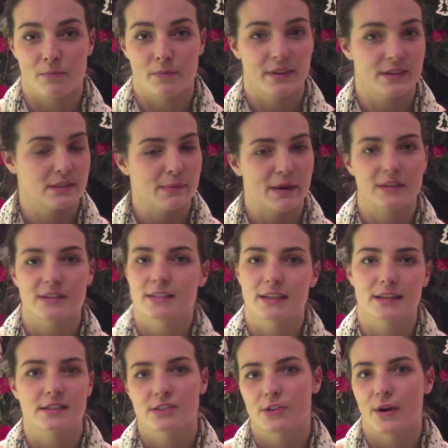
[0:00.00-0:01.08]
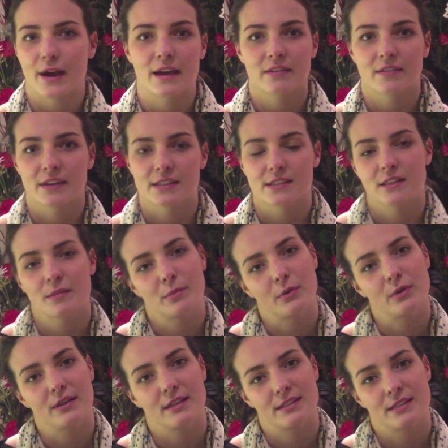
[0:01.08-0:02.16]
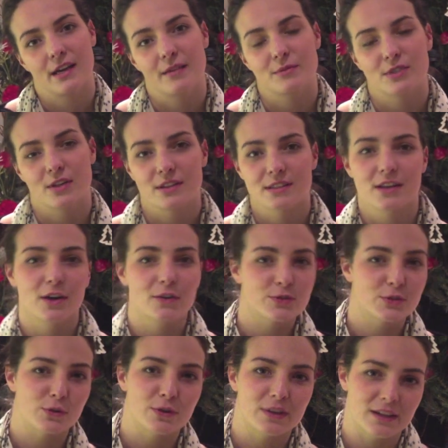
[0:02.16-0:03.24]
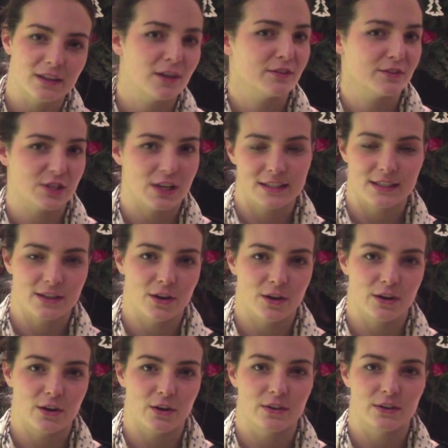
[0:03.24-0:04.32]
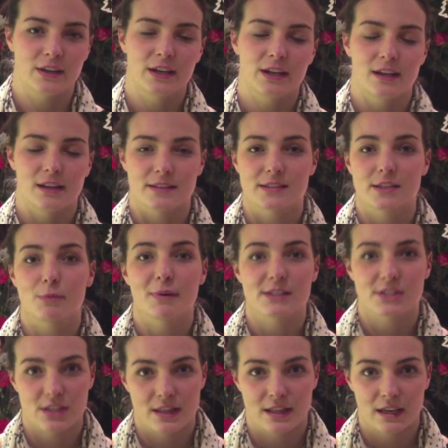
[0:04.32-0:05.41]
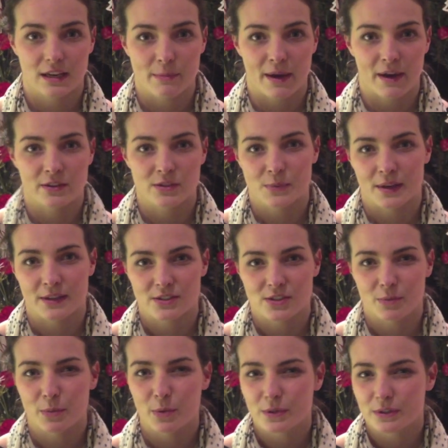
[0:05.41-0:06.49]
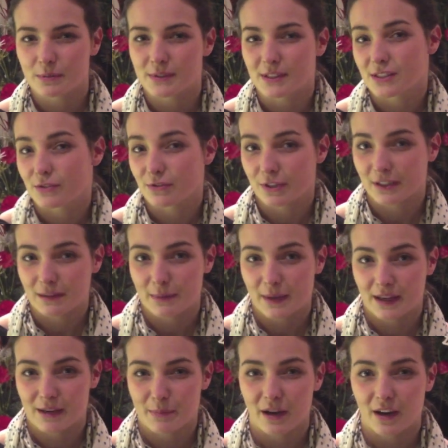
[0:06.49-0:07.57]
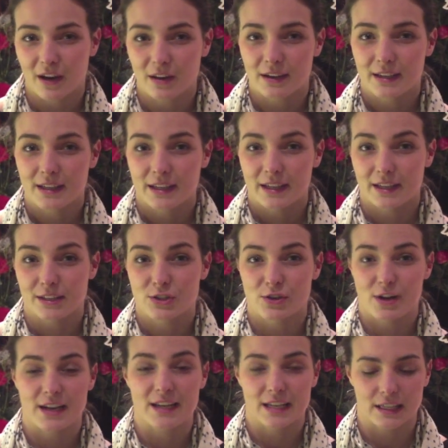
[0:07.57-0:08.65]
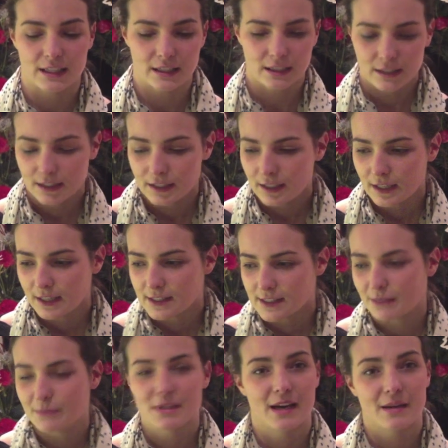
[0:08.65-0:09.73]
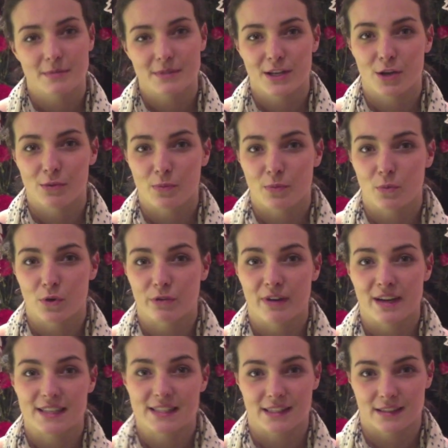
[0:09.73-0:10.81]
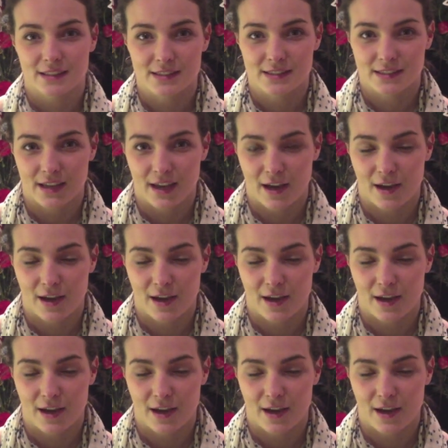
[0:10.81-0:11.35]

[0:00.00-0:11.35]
there's about 6 or 8 of us in the pool at the time, so there's a lot of talking, a lot of chatting going on. There's so much to think about as well, so boredom doesn't really play a part in training. Sometimes in open water races,